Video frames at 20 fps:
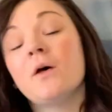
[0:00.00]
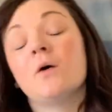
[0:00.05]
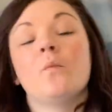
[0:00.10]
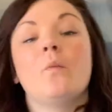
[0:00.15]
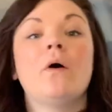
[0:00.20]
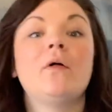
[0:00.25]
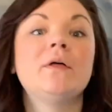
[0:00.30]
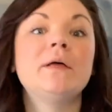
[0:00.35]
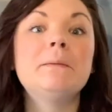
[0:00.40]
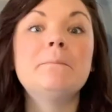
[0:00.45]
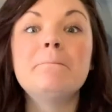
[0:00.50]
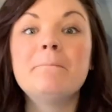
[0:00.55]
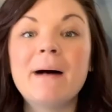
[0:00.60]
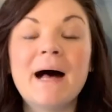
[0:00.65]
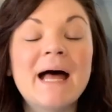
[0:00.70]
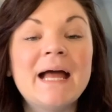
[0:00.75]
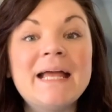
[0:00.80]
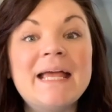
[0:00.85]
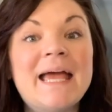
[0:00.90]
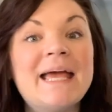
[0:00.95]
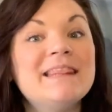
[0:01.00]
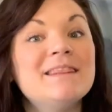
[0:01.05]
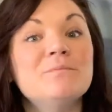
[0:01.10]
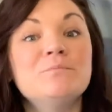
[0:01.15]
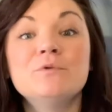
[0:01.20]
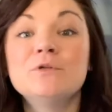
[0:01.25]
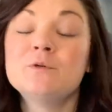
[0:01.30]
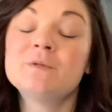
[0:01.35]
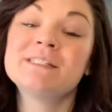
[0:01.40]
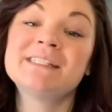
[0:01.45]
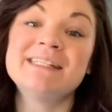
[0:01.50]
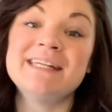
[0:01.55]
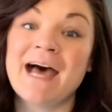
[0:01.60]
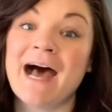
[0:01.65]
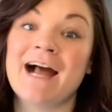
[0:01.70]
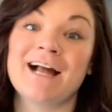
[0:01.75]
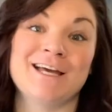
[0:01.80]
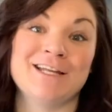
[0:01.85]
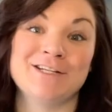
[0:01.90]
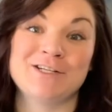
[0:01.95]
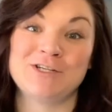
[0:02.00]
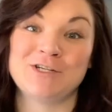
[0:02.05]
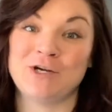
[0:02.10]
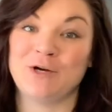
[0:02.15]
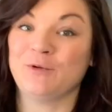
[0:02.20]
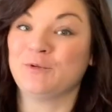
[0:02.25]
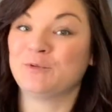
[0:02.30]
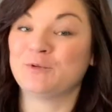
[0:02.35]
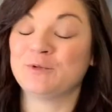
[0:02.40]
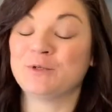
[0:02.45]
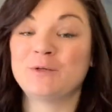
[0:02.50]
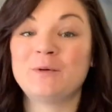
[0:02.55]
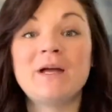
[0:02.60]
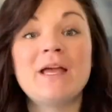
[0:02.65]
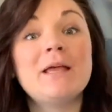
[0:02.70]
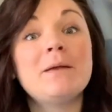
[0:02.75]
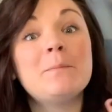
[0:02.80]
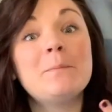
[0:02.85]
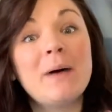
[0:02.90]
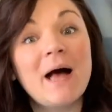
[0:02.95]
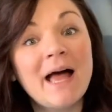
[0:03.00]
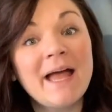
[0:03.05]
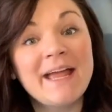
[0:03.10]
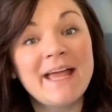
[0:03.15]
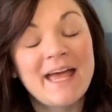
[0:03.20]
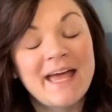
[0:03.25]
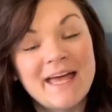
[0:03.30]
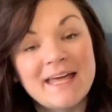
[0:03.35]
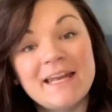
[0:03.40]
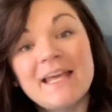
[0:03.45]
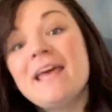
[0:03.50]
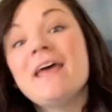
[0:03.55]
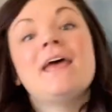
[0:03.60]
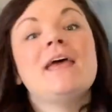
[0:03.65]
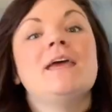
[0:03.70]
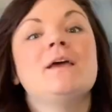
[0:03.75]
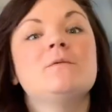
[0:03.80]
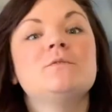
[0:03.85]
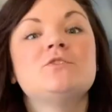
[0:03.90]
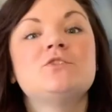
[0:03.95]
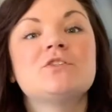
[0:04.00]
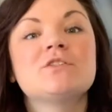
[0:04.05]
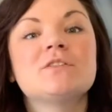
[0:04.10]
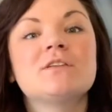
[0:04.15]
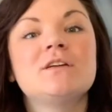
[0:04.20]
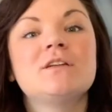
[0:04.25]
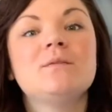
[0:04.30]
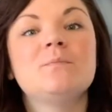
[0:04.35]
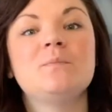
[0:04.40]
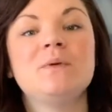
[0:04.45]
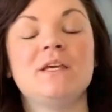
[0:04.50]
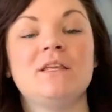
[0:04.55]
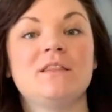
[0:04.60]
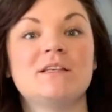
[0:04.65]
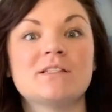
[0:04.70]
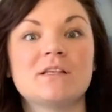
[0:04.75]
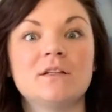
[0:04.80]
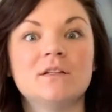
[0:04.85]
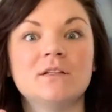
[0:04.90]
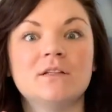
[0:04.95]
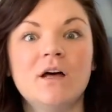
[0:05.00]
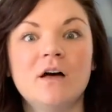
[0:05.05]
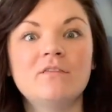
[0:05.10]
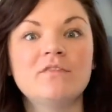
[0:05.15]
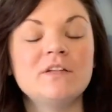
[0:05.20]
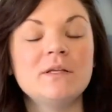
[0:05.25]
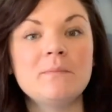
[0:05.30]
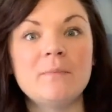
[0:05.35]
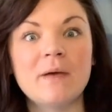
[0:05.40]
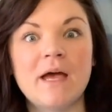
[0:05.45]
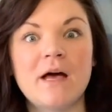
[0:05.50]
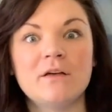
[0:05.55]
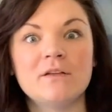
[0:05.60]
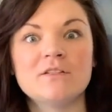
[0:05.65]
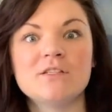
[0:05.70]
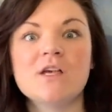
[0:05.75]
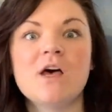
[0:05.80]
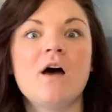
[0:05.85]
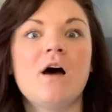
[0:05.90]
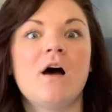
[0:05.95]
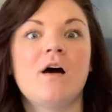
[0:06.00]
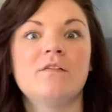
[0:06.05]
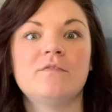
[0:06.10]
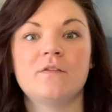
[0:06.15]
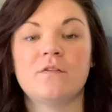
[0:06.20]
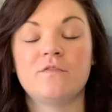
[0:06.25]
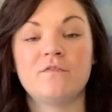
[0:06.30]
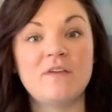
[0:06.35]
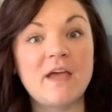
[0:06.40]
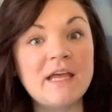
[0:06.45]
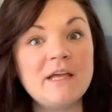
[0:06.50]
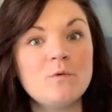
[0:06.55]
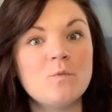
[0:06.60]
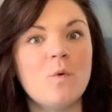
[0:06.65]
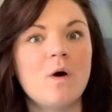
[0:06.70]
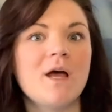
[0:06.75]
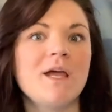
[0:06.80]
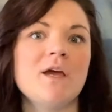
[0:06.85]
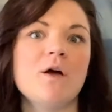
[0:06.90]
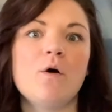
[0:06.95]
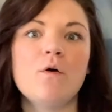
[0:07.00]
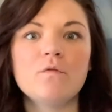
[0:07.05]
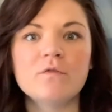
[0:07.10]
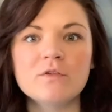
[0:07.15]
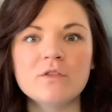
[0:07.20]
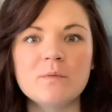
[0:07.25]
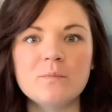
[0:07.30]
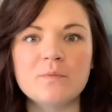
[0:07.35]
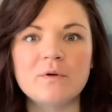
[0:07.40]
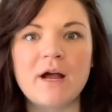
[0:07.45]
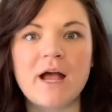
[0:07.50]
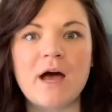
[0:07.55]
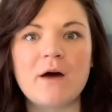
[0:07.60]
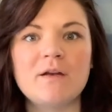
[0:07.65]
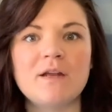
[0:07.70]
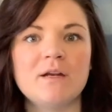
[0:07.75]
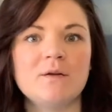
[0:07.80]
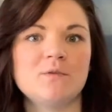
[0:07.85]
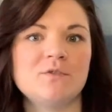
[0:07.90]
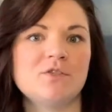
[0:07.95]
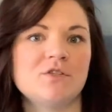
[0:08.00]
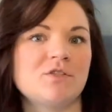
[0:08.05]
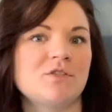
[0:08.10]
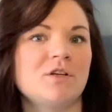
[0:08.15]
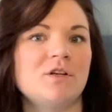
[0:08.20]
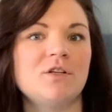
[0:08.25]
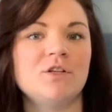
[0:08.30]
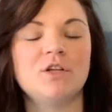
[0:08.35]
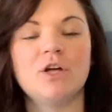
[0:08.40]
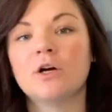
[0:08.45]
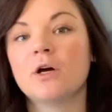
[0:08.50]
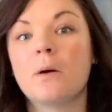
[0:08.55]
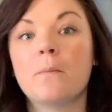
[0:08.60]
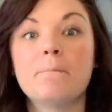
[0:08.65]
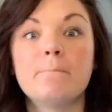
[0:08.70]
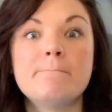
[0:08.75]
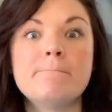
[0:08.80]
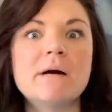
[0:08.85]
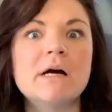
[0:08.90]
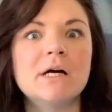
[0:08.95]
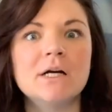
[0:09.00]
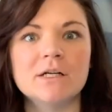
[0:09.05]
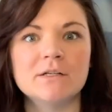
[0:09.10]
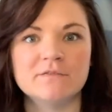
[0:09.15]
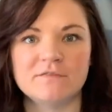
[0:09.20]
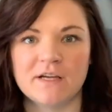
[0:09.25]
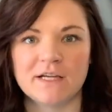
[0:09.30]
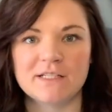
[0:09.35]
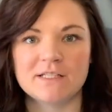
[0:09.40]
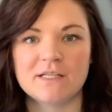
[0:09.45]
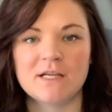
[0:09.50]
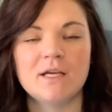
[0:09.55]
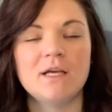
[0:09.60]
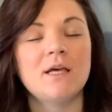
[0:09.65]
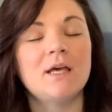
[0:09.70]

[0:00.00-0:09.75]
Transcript: Well, in my head, the blue is not going to show through. In my head, it was just going to be this lovely balance of a faint white over the brown, and it was just going to look perfect.